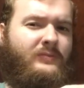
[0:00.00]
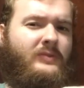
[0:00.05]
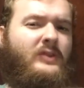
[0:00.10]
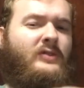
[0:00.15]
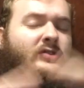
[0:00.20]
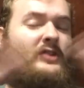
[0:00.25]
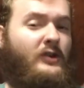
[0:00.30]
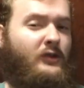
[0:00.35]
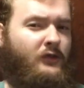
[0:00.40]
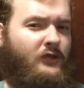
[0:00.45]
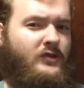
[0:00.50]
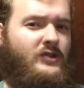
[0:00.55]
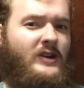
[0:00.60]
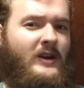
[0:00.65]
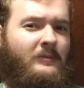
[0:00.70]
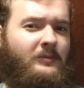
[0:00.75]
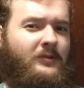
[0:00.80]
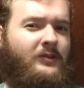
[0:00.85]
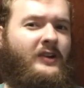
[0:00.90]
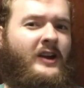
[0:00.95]
there's
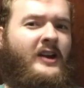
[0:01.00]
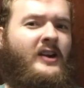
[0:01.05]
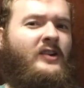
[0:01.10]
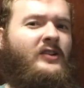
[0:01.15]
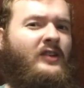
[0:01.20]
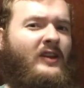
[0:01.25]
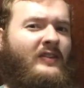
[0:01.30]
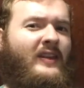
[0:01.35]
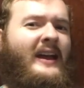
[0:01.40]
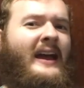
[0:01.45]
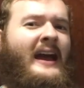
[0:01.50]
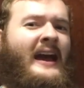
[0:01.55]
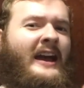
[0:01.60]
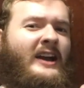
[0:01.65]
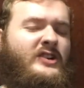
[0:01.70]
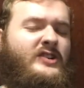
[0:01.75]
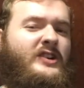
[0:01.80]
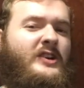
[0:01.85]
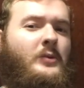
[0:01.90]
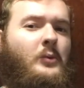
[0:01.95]
jump scares and they
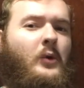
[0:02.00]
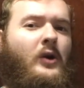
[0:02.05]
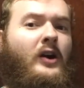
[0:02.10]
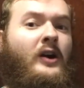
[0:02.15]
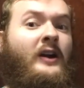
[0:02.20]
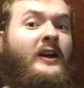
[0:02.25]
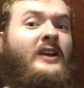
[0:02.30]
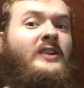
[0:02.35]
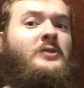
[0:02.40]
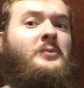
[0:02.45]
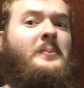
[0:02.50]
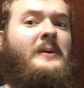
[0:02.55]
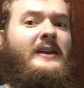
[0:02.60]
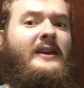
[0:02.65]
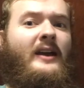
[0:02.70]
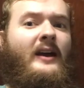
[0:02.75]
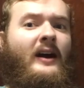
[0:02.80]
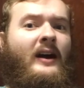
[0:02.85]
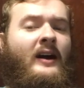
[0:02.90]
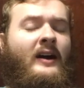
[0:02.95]
actually work, it's
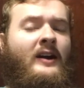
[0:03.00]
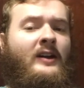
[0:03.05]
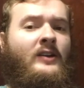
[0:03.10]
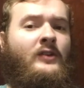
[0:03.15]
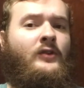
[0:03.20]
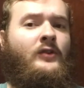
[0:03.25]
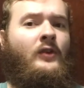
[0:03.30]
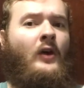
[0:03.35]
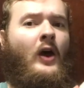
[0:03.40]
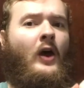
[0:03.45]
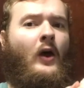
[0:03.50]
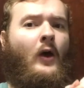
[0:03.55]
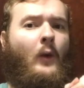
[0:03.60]
because